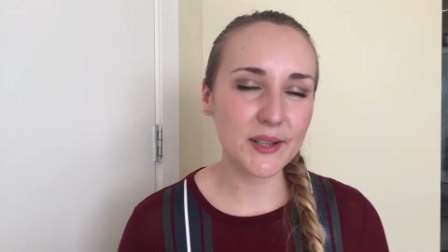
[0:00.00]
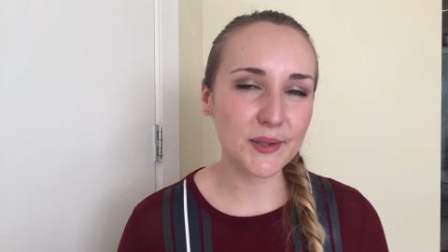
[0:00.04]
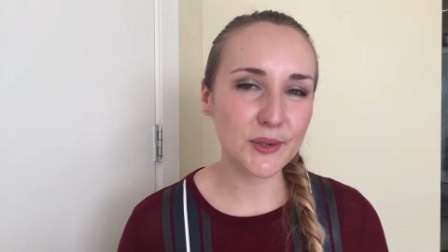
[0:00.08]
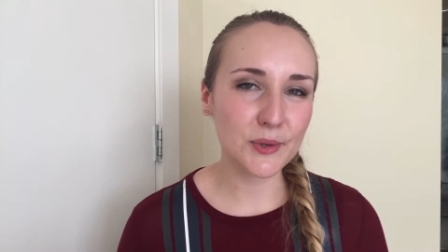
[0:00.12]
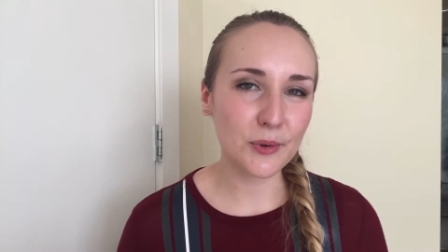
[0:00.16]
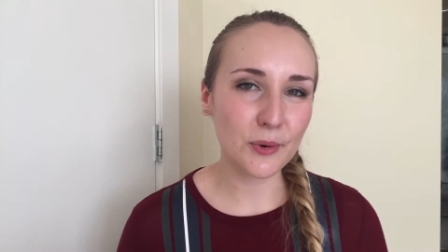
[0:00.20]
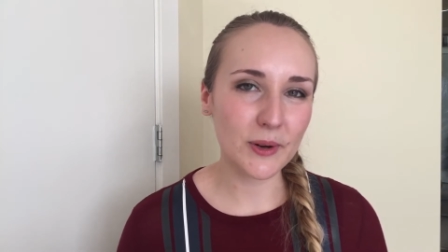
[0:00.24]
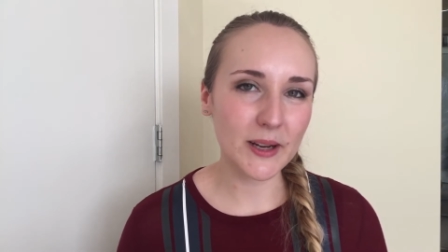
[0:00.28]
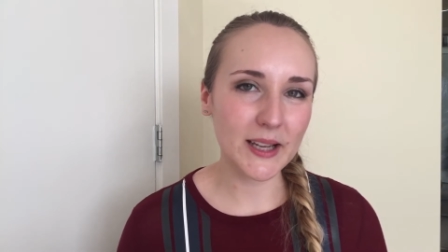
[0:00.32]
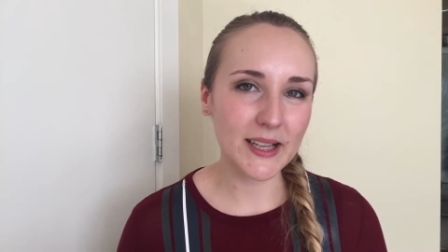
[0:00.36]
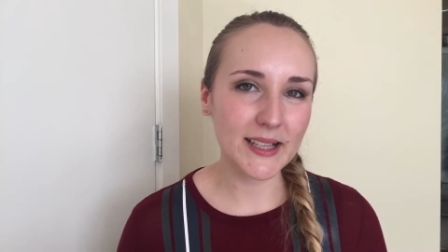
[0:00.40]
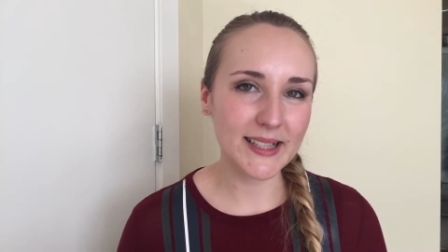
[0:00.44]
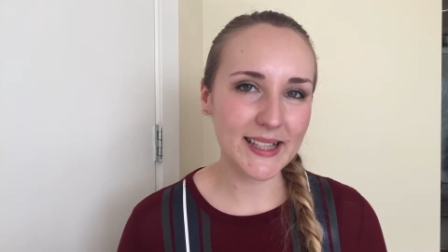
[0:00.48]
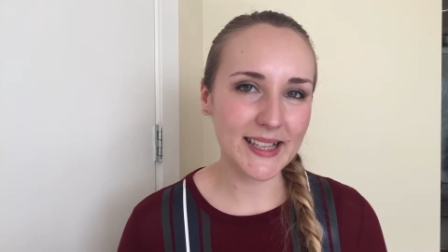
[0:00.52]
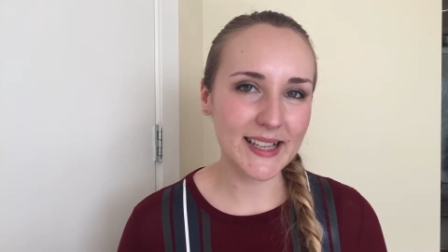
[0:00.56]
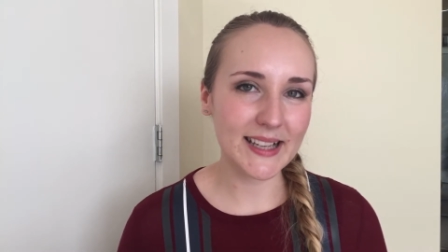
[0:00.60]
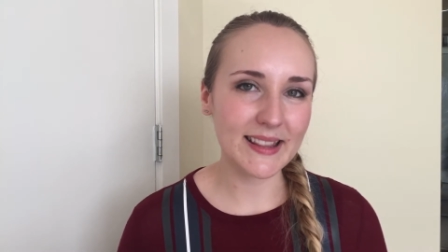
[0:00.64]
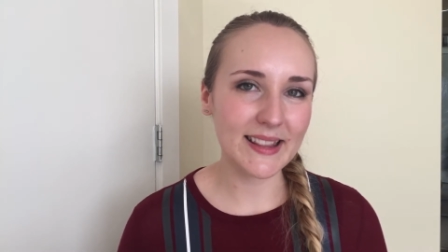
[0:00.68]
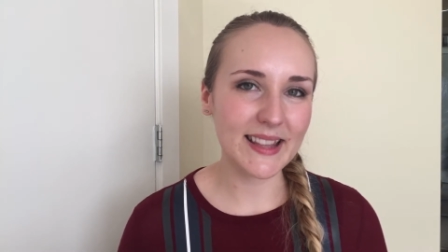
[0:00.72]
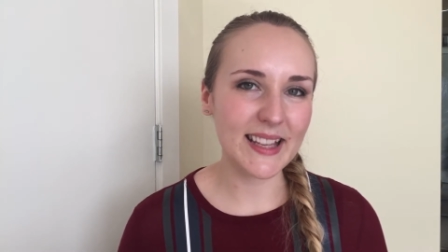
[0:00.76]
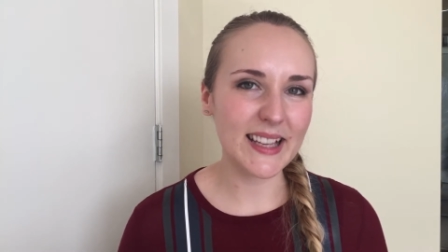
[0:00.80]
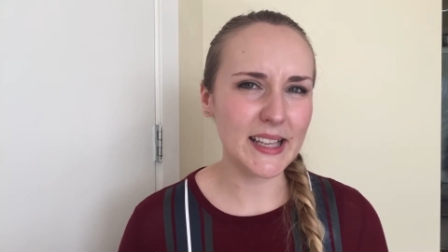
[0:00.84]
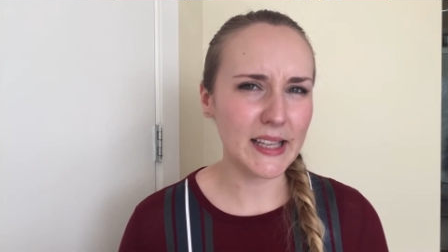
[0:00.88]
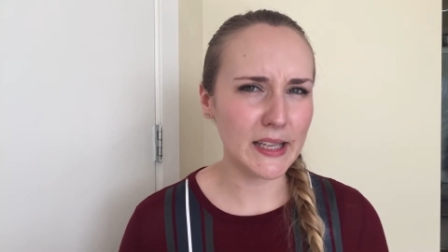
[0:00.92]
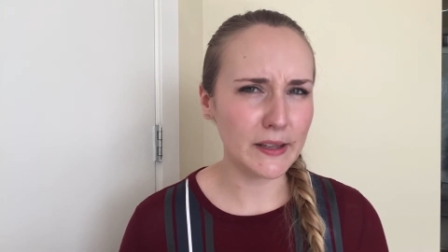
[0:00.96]
stories
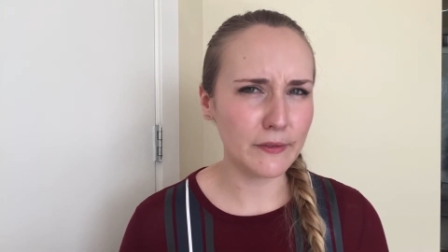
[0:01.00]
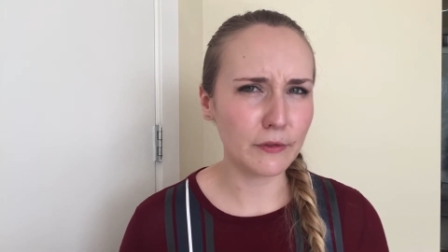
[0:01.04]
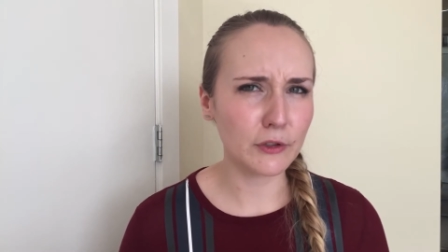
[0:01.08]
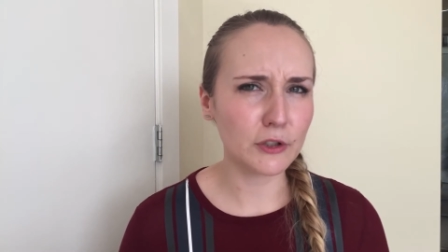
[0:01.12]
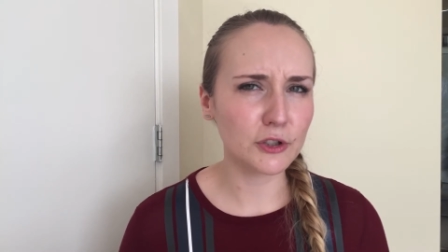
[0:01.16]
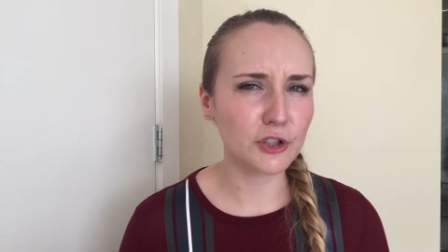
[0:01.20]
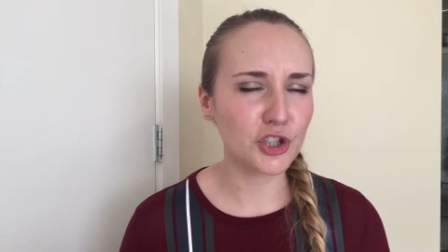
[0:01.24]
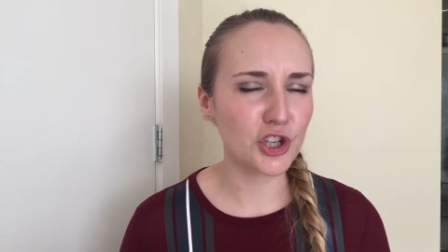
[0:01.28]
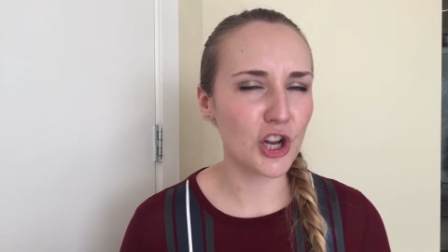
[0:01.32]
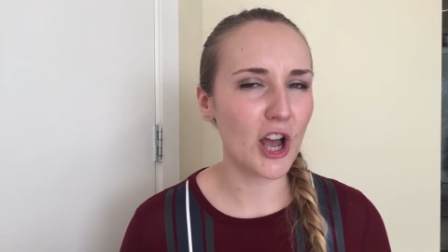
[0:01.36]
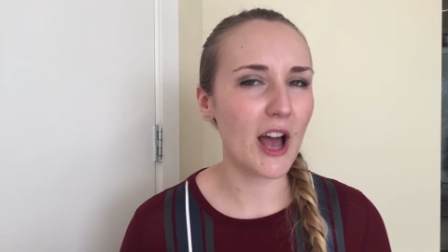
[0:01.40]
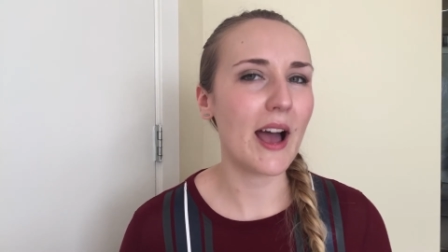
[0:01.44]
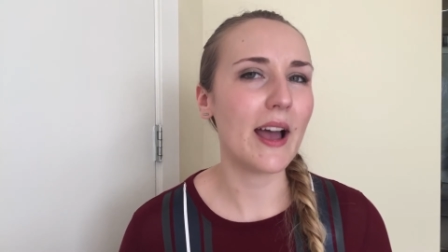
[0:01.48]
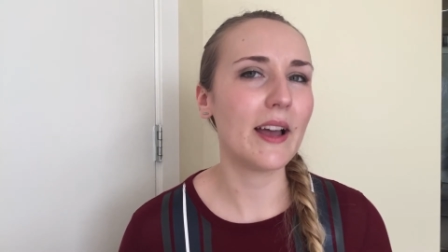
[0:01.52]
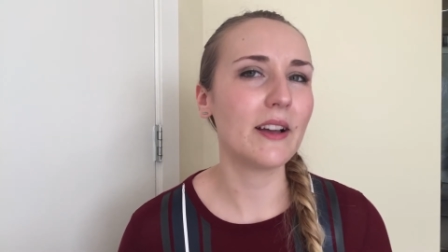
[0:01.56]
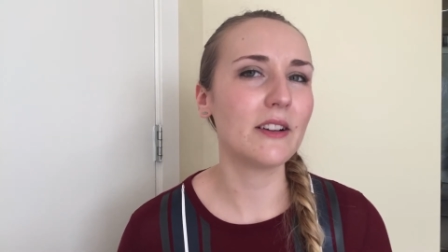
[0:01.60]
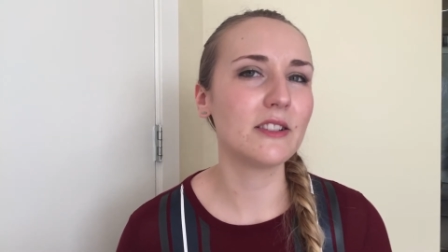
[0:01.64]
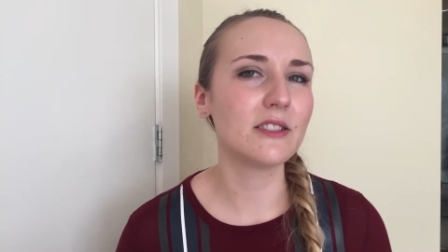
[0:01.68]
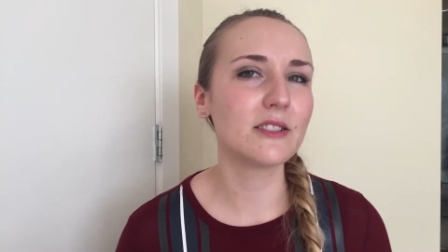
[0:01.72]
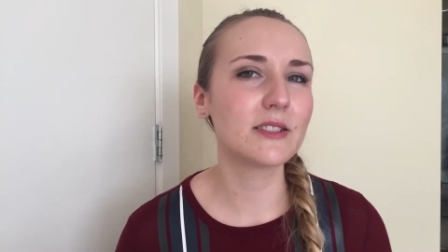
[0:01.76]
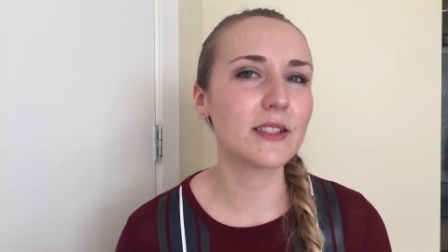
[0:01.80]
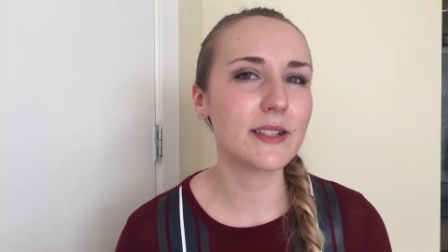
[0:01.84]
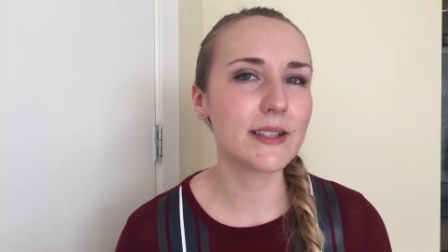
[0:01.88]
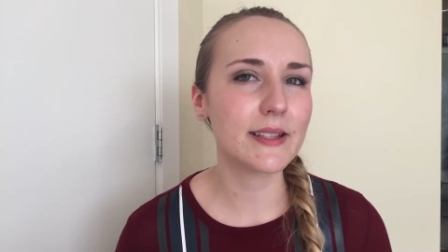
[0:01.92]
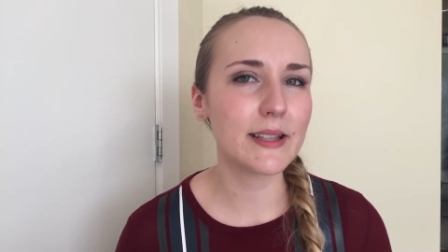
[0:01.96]
in the evil
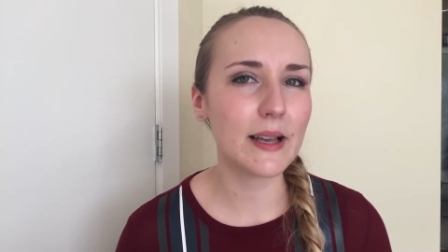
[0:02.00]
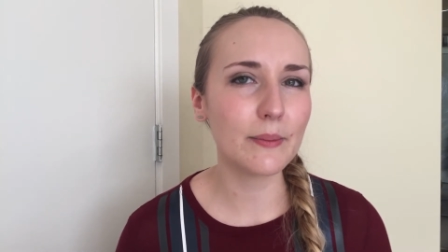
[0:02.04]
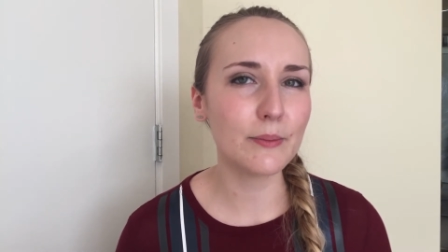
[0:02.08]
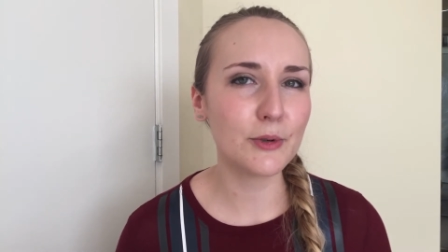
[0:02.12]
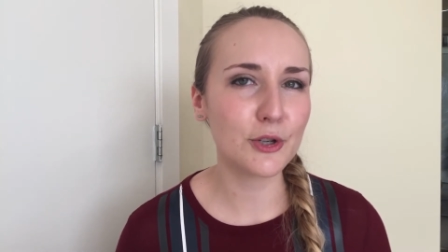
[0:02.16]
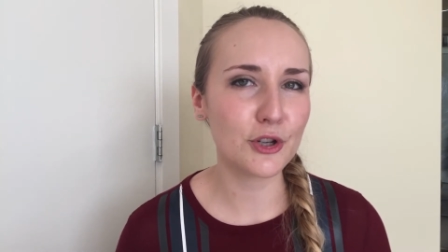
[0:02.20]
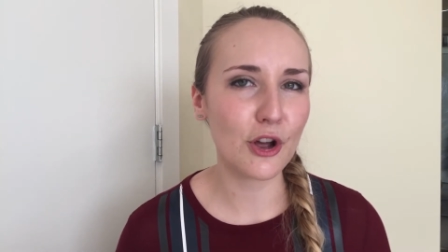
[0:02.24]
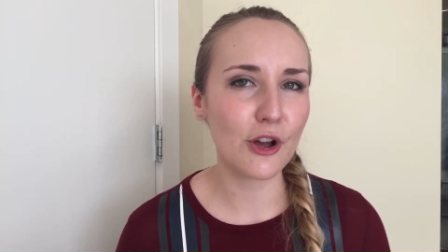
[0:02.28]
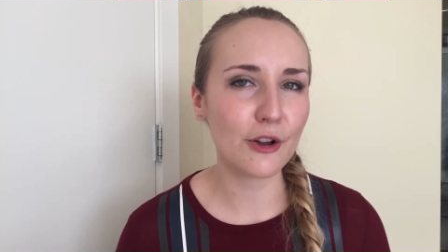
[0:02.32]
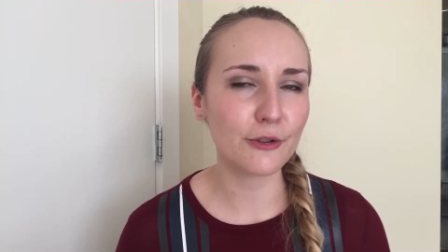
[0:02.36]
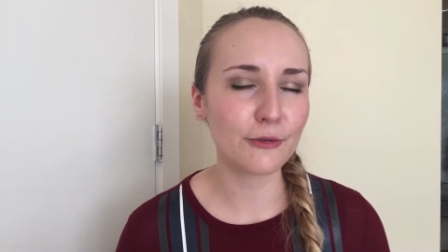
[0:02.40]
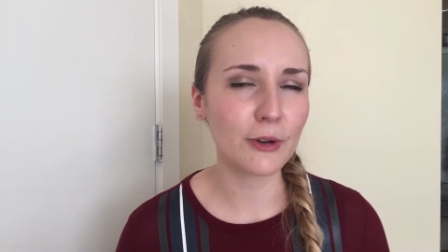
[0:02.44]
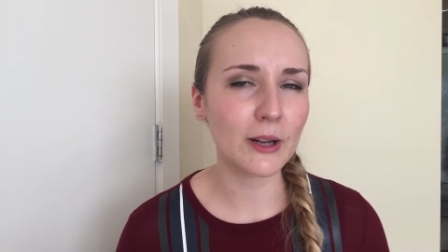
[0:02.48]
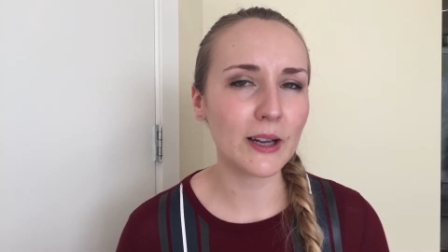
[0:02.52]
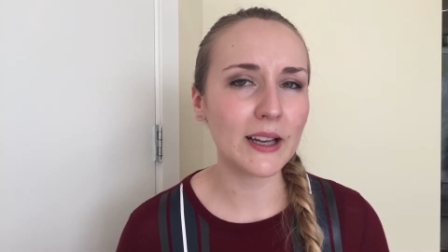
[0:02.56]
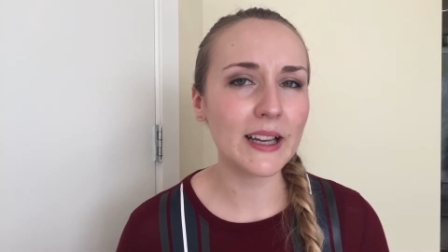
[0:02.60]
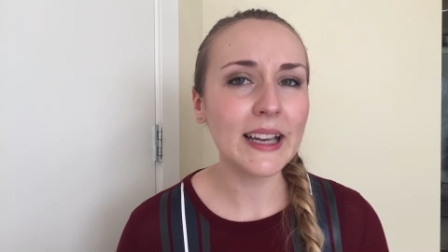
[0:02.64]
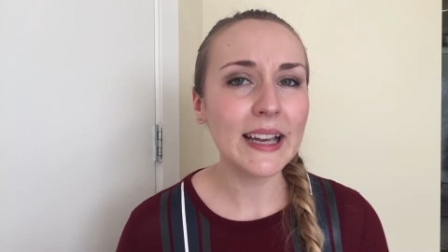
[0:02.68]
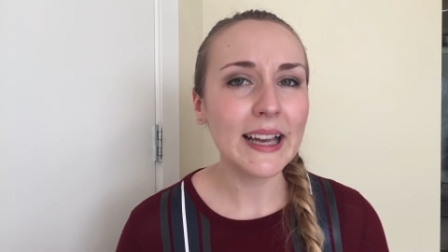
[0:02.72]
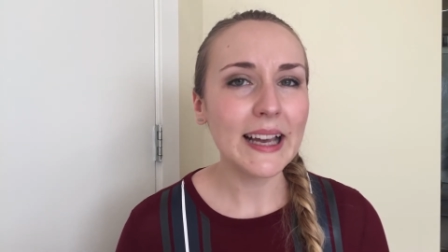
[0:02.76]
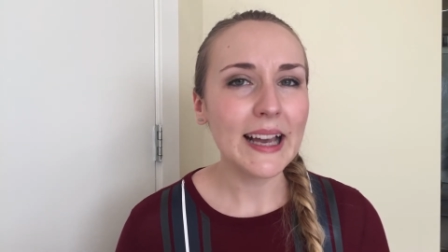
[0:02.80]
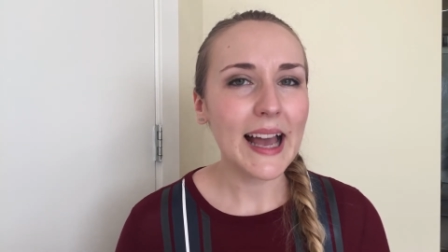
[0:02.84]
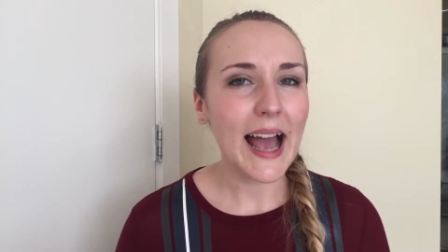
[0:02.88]
child subgenre,